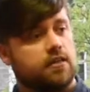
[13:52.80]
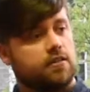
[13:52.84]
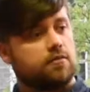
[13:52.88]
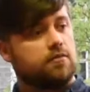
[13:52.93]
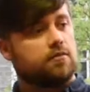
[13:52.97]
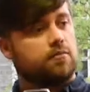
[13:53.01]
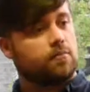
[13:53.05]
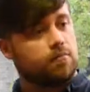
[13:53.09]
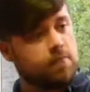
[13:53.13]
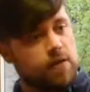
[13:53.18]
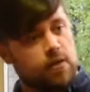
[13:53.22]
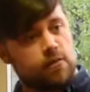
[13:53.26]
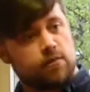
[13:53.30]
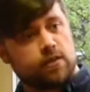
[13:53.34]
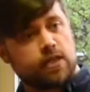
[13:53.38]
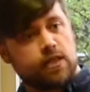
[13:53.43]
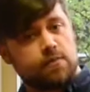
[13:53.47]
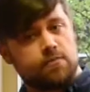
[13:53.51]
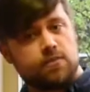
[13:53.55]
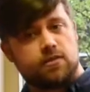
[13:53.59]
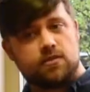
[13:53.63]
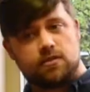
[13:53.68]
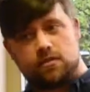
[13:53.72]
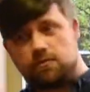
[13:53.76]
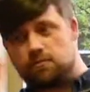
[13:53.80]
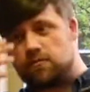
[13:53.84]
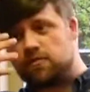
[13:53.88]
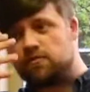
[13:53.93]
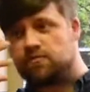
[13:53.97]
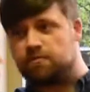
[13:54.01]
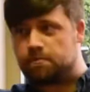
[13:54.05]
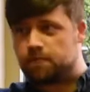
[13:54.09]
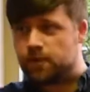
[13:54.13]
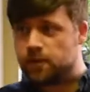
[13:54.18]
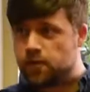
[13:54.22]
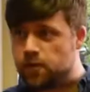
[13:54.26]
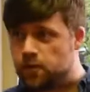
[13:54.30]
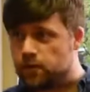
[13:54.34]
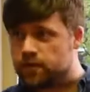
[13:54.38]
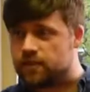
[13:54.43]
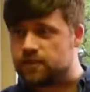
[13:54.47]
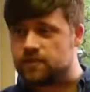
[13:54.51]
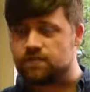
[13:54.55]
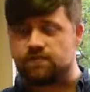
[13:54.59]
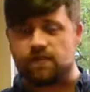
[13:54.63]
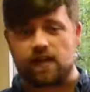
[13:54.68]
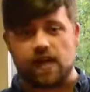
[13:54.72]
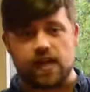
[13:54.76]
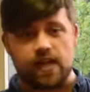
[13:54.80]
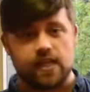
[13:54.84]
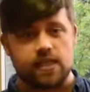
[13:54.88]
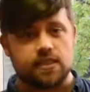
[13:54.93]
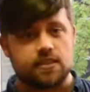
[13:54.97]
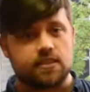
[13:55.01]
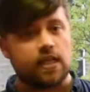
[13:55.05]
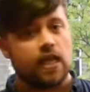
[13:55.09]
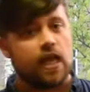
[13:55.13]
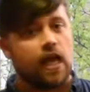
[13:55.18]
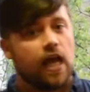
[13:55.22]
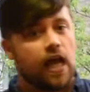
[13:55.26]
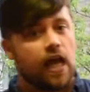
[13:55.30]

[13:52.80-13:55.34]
and Mel Gibson with blue on his face